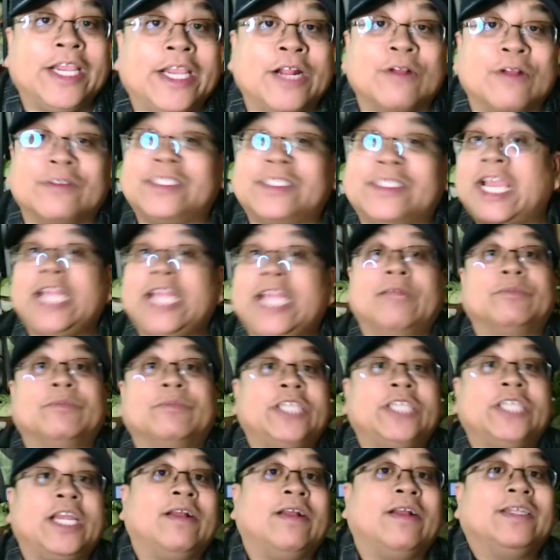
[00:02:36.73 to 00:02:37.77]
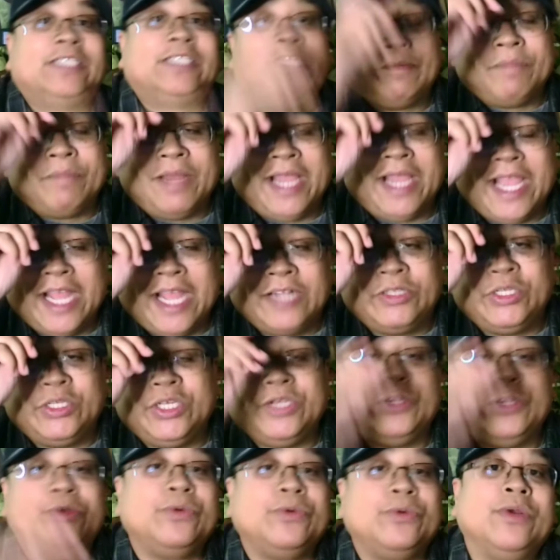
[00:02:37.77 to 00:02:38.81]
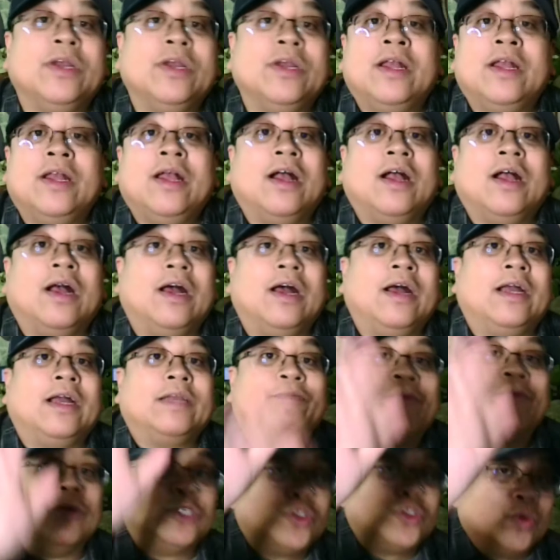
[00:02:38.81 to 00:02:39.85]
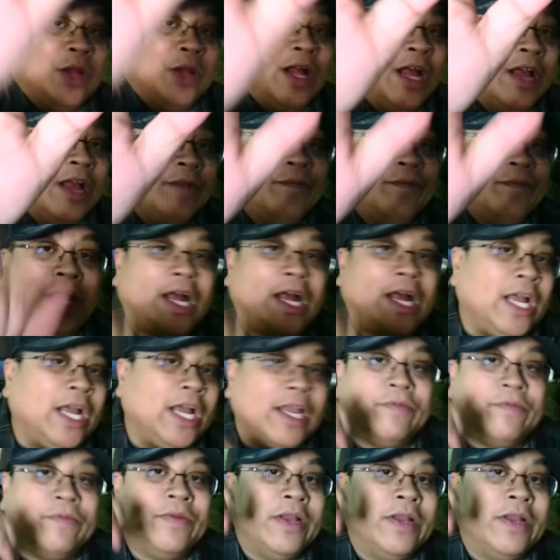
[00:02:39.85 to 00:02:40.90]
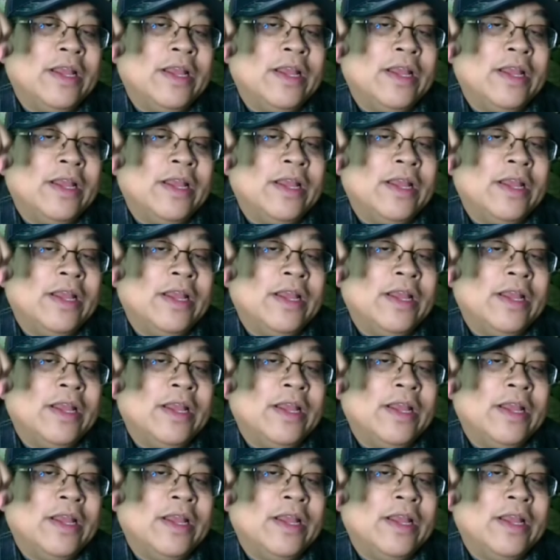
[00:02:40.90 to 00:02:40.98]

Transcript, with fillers: Inner Sanctum channel, I tip my hat to you, uh, virtual high five,